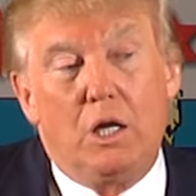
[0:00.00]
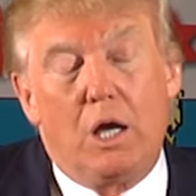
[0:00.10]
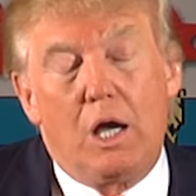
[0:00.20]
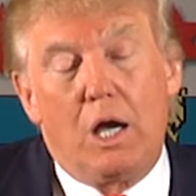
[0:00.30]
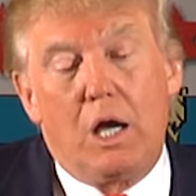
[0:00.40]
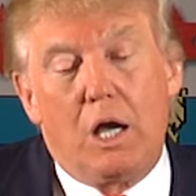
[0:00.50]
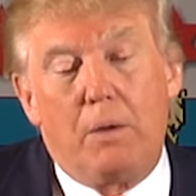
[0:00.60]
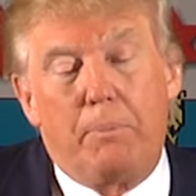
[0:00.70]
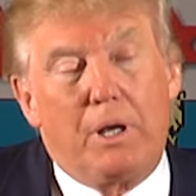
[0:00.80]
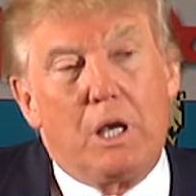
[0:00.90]
Uh,
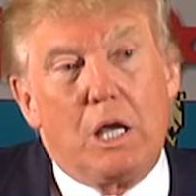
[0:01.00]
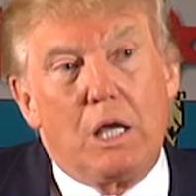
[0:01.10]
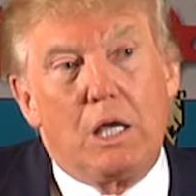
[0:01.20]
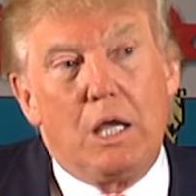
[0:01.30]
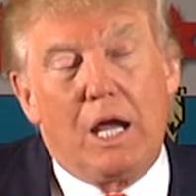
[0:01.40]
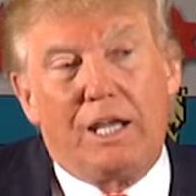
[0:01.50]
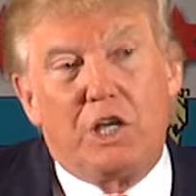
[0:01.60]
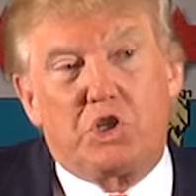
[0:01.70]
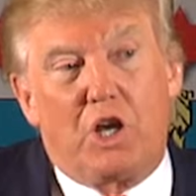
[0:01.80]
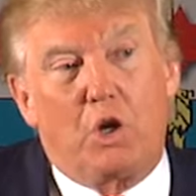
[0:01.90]
but uh, yeah, I
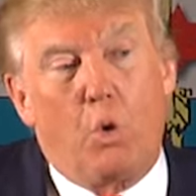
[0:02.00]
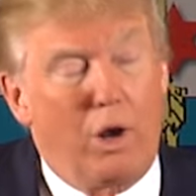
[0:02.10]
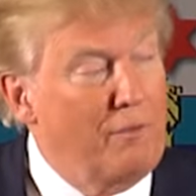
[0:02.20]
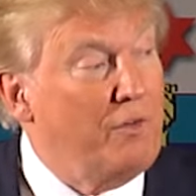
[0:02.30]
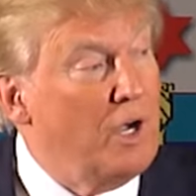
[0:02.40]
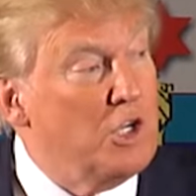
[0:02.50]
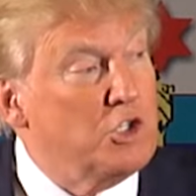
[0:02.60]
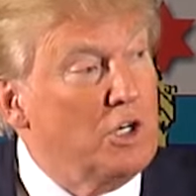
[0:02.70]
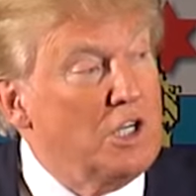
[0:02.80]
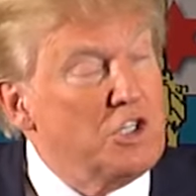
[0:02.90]
guess I qualify. It
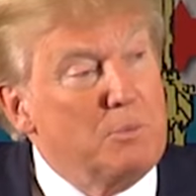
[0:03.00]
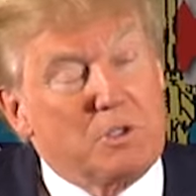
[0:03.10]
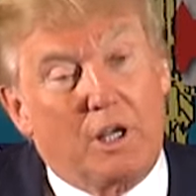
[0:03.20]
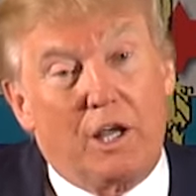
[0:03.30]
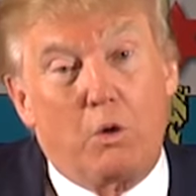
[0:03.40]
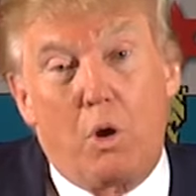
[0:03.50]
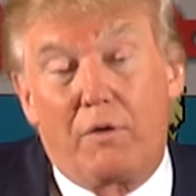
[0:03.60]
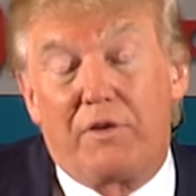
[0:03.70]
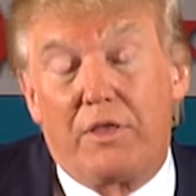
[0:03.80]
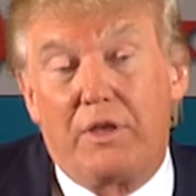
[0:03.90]
certainly seems like I
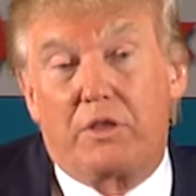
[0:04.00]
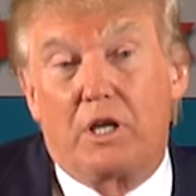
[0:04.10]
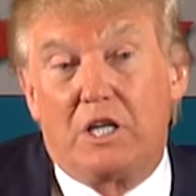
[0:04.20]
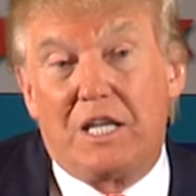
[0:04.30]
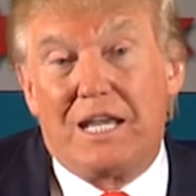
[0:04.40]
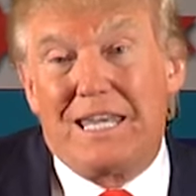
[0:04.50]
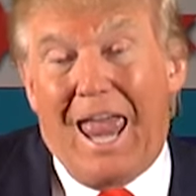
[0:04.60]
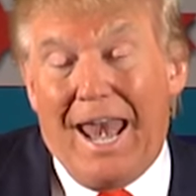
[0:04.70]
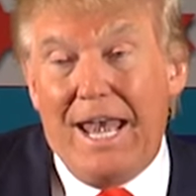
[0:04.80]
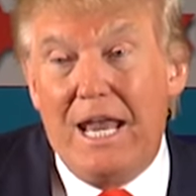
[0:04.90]
qualify. I think they're going to take
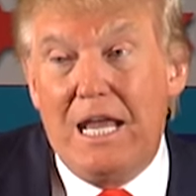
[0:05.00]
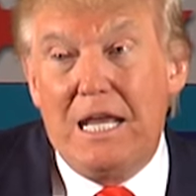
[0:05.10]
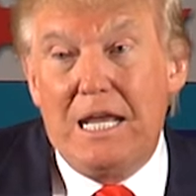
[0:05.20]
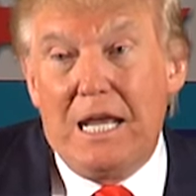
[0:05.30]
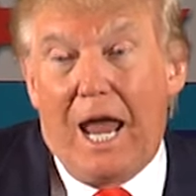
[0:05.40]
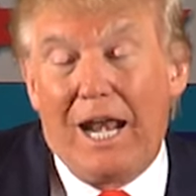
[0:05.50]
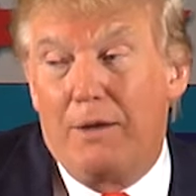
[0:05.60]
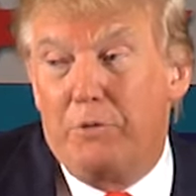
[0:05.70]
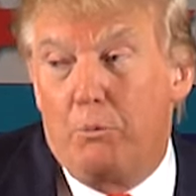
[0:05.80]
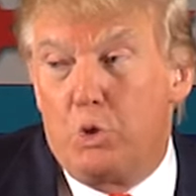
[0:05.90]
ten, and
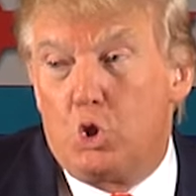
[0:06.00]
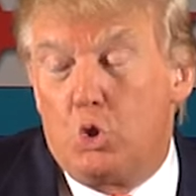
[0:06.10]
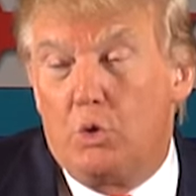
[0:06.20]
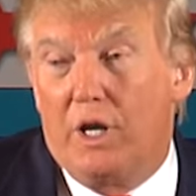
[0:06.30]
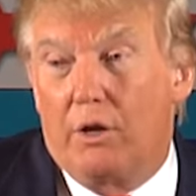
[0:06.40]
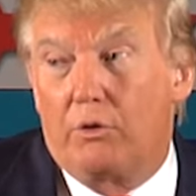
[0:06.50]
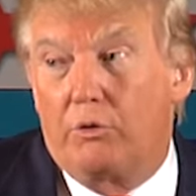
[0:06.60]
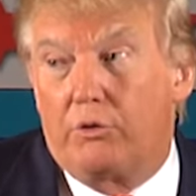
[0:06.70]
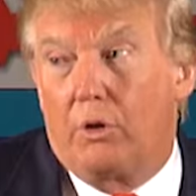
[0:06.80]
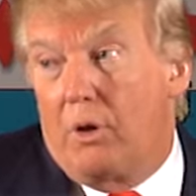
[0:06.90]
I'm number two now,
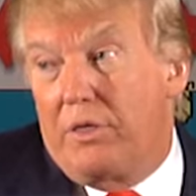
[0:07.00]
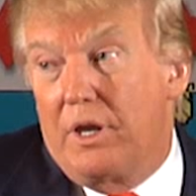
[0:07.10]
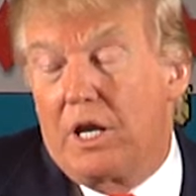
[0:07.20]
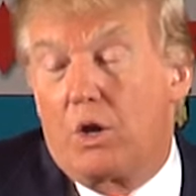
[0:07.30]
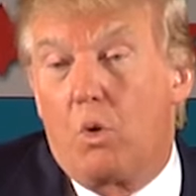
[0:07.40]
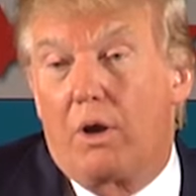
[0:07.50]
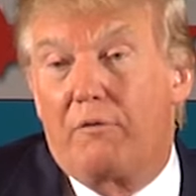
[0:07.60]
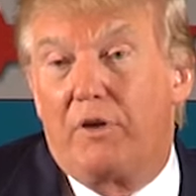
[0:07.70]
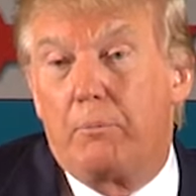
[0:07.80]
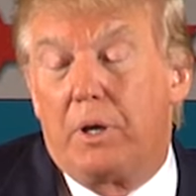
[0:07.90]
so I think I qualify.